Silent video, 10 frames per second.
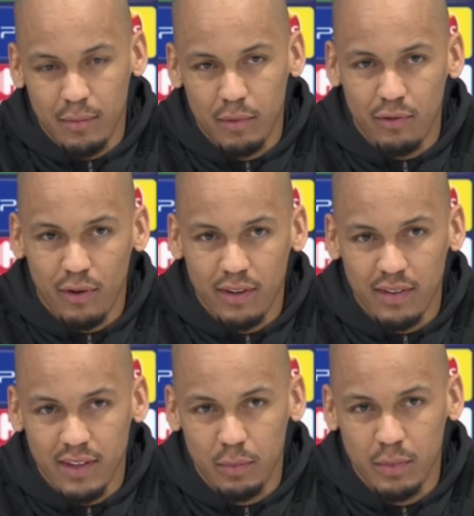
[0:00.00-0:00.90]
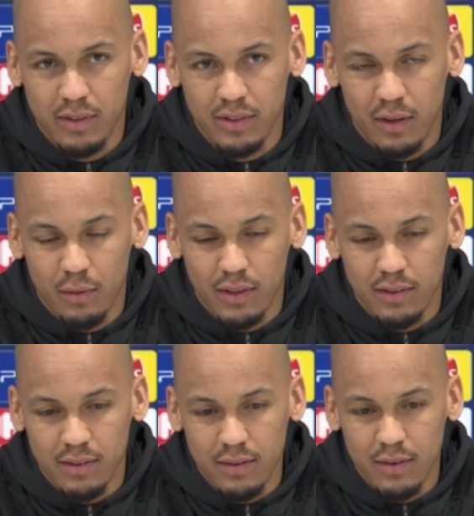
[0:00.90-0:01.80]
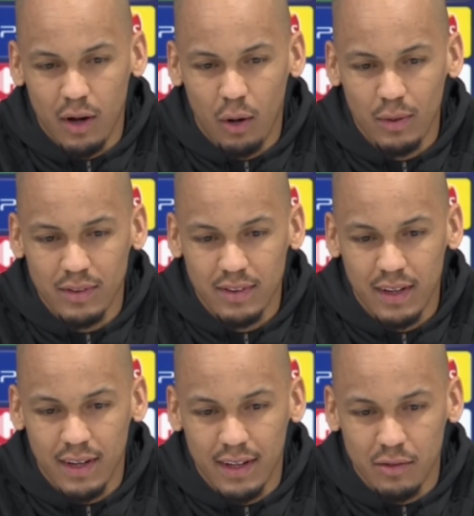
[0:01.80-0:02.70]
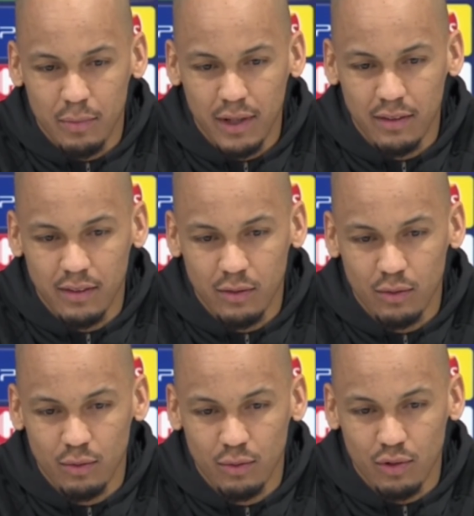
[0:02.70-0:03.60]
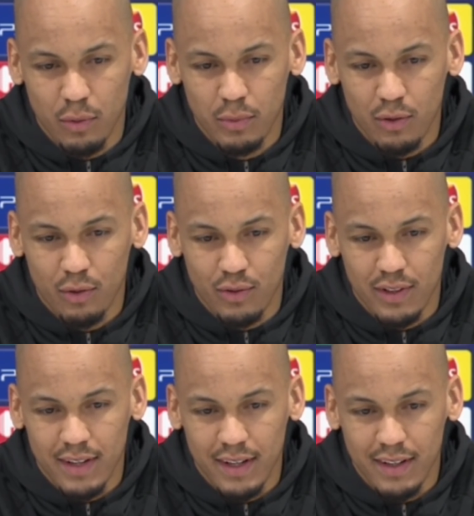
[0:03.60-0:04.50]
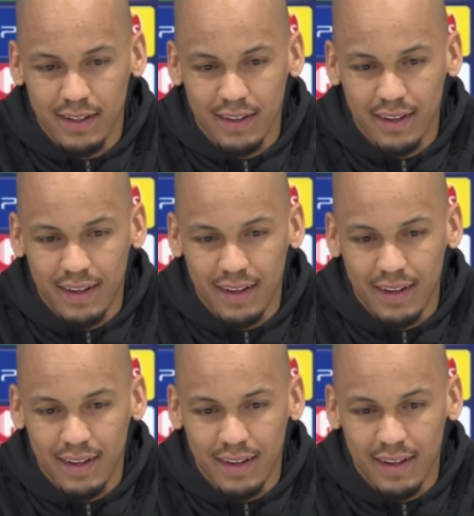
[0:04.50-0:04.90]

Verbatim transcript: Before in the set pieces, I was always the last man to stop the counter-attack.